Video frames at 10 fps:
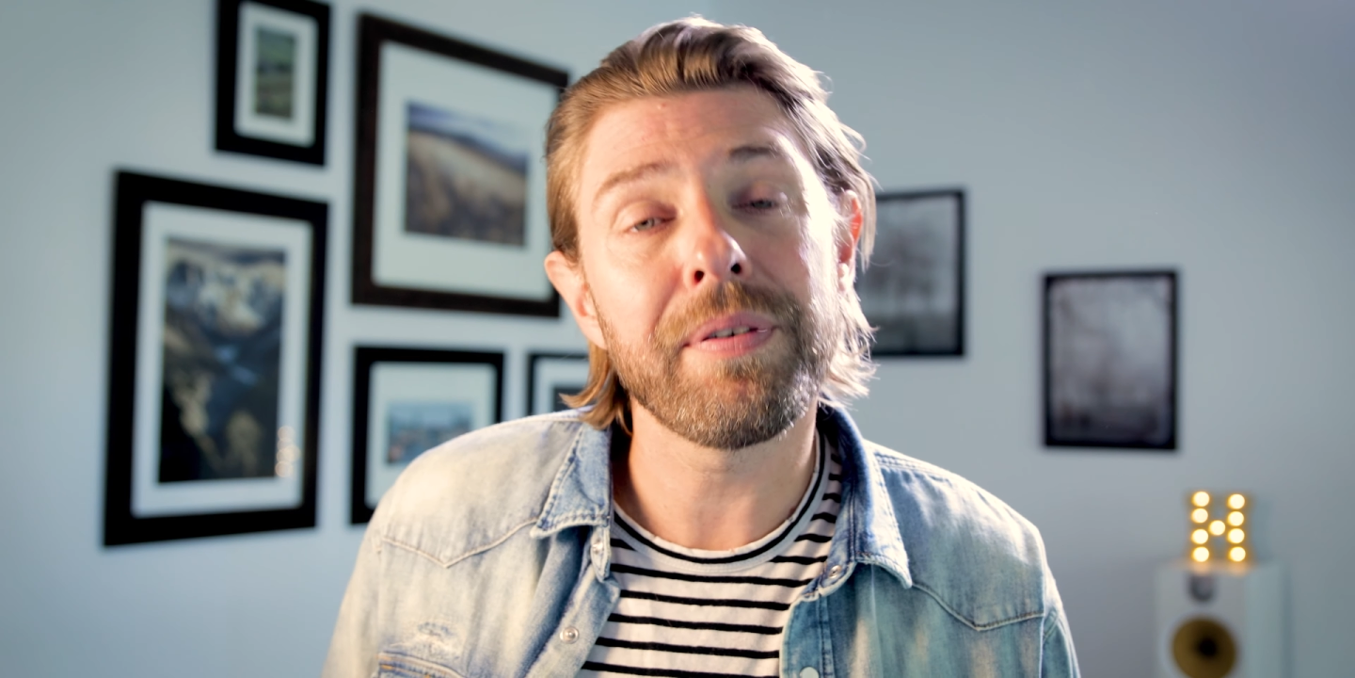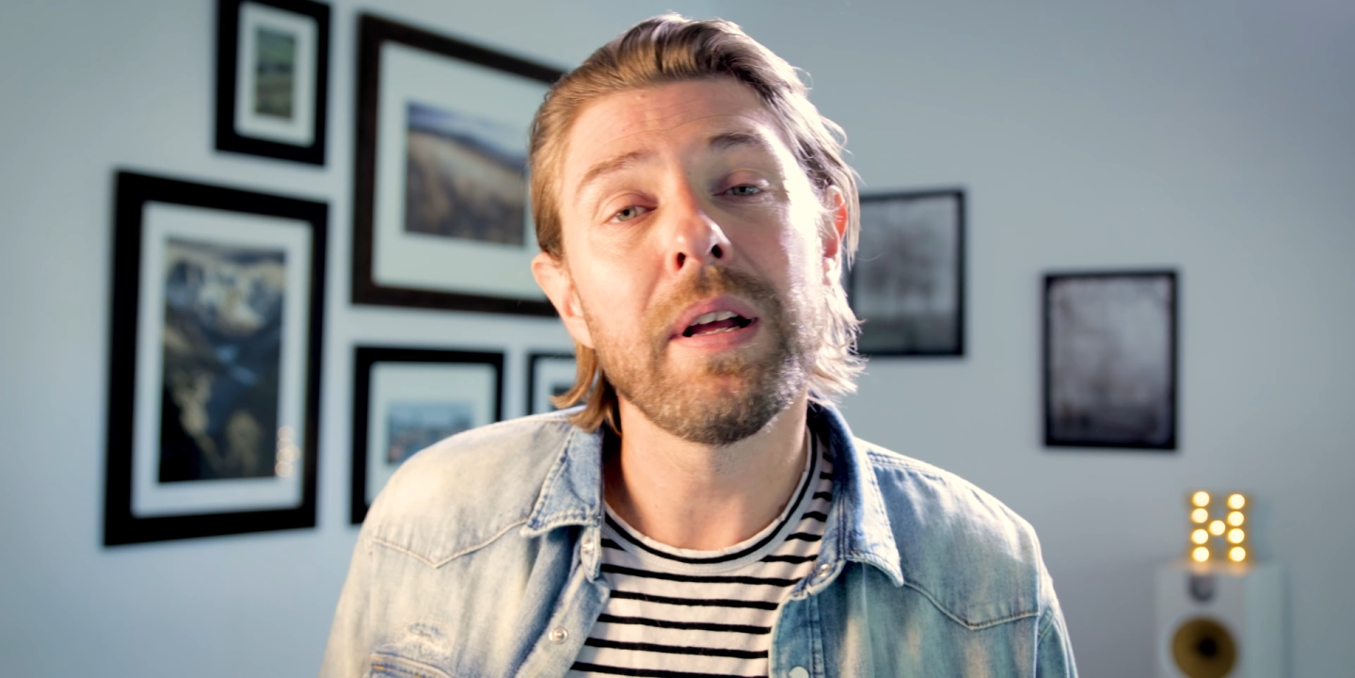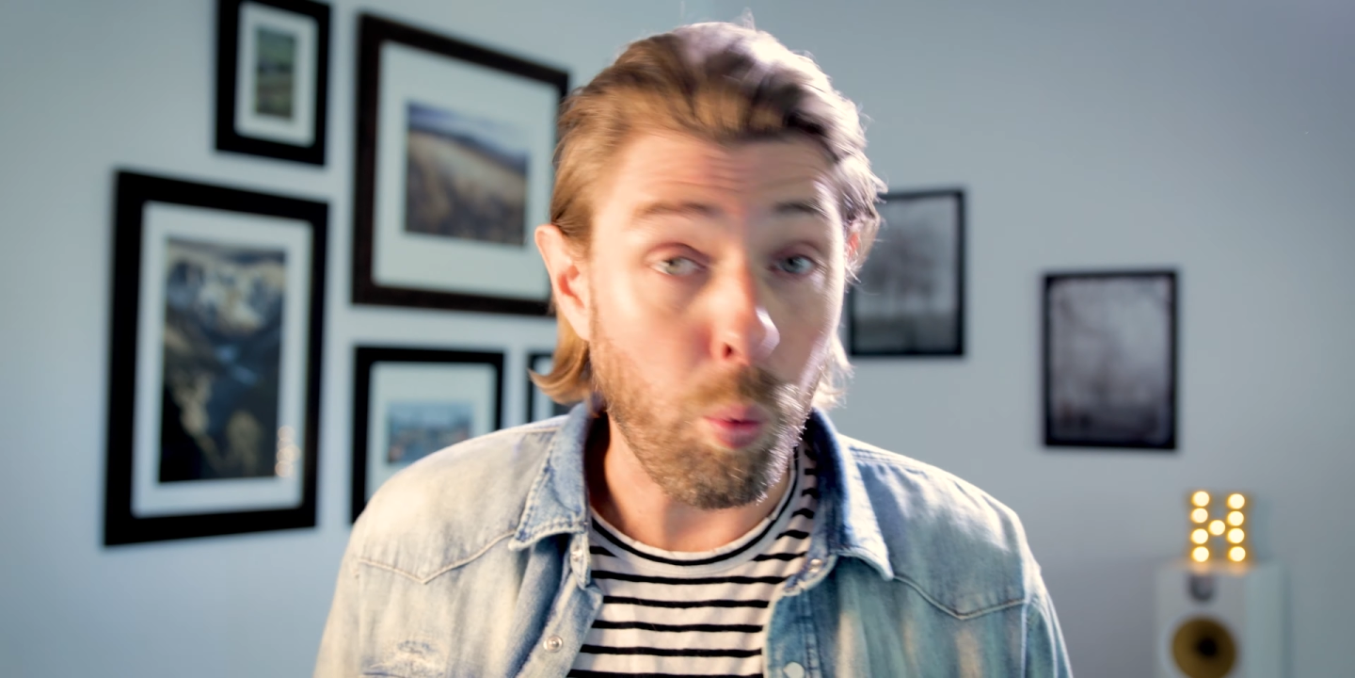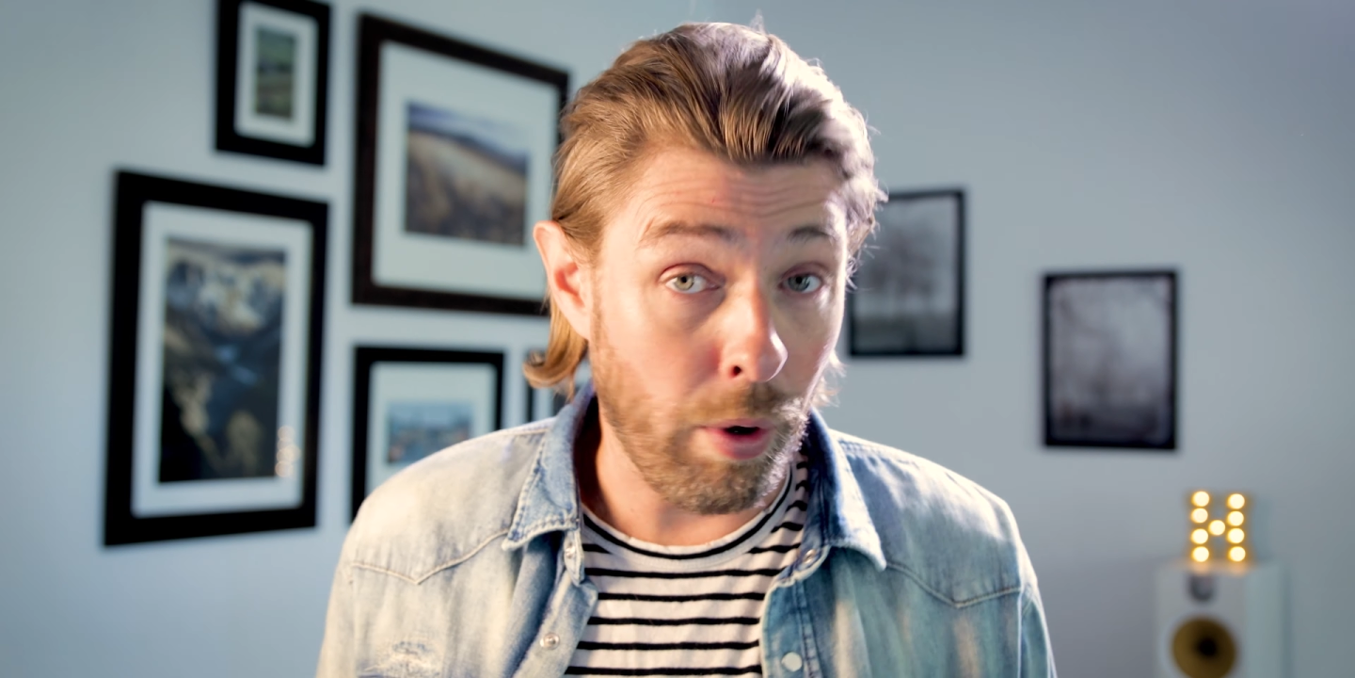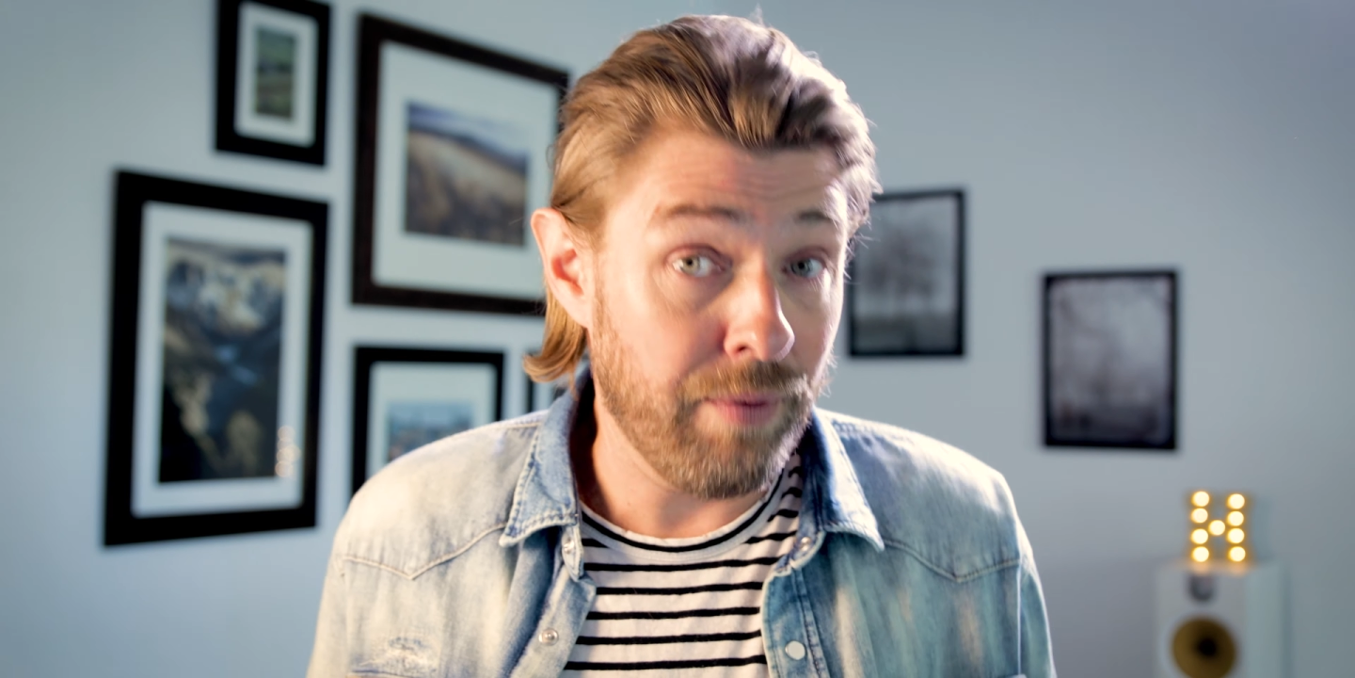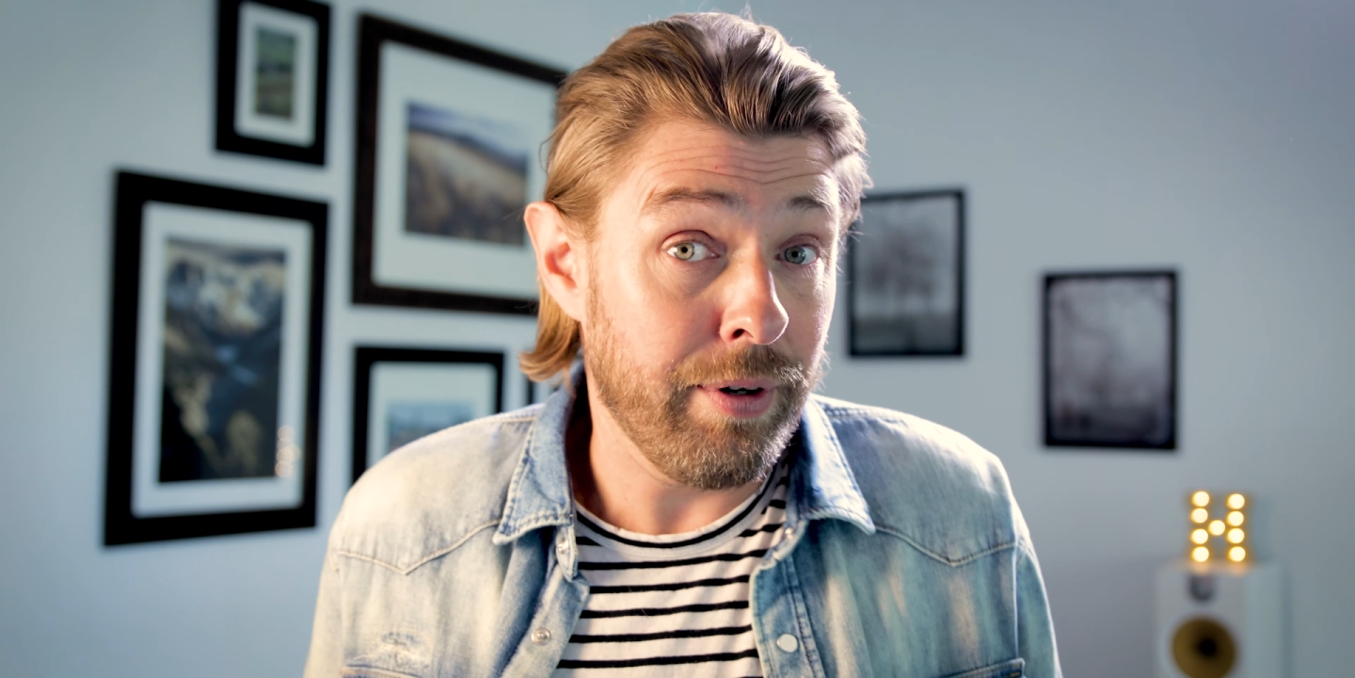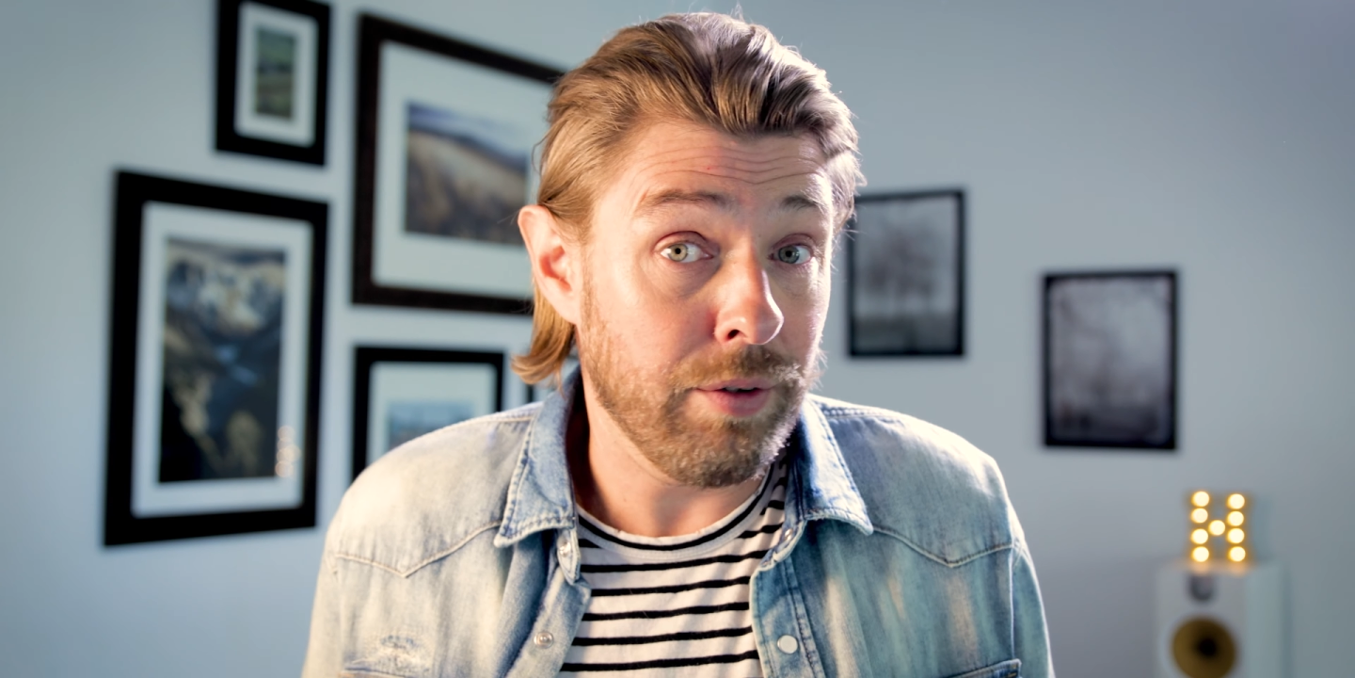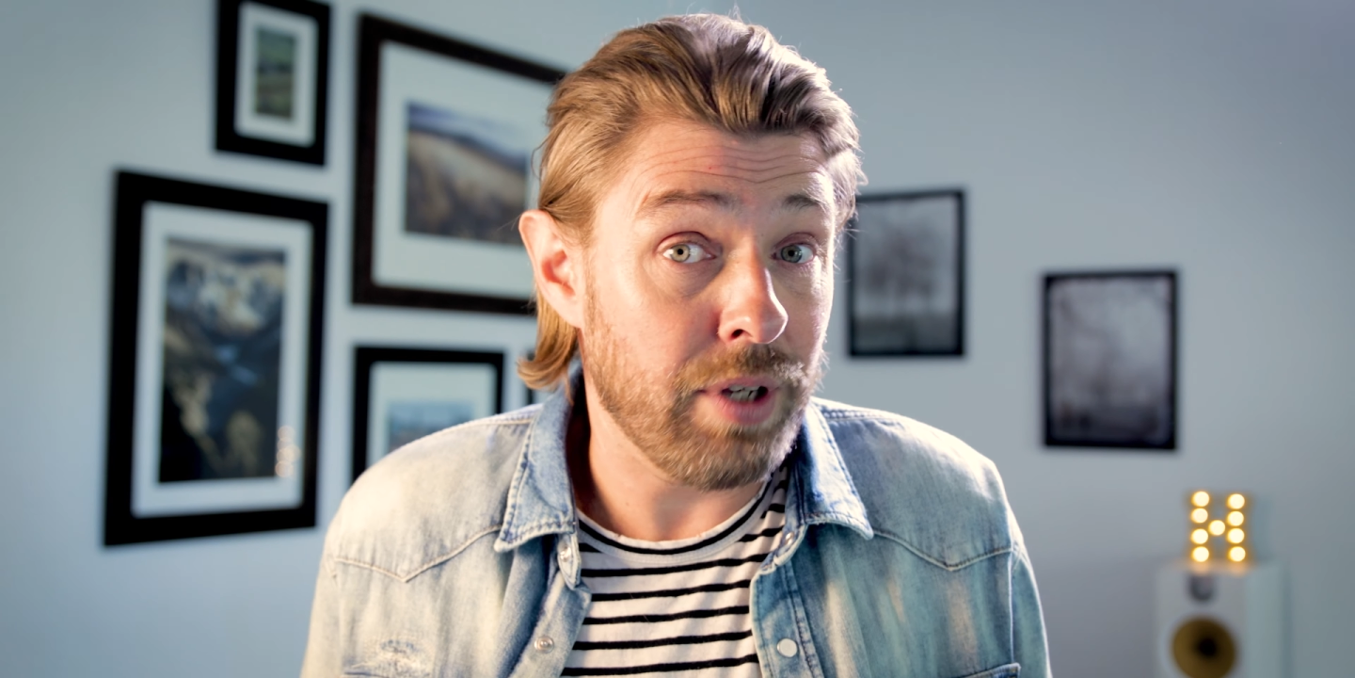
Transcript: whatever you're